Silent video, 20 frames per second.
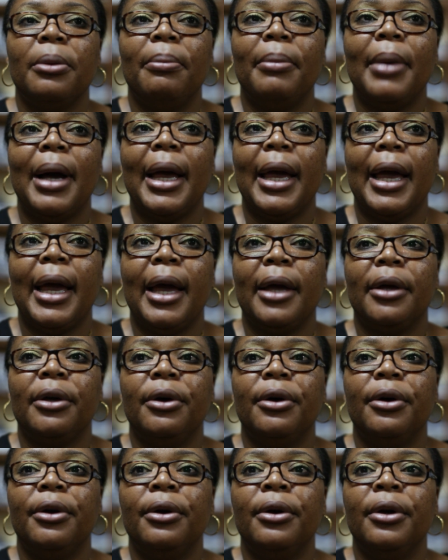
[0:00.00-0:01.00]
my
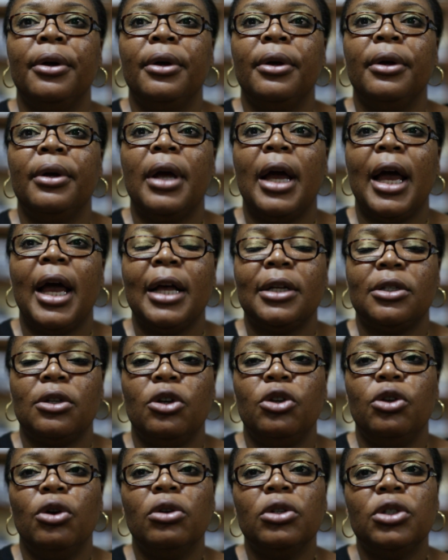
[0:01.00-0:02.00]
anger as a
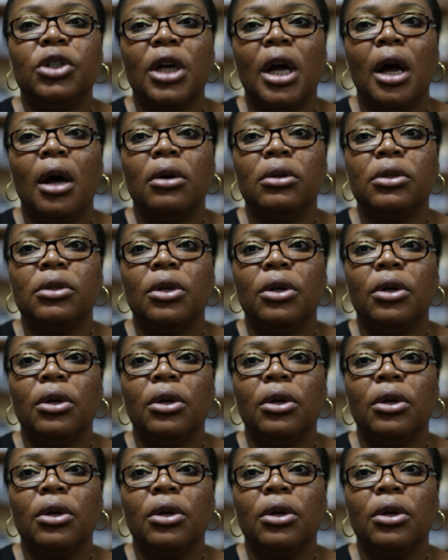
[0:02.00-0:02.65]
young child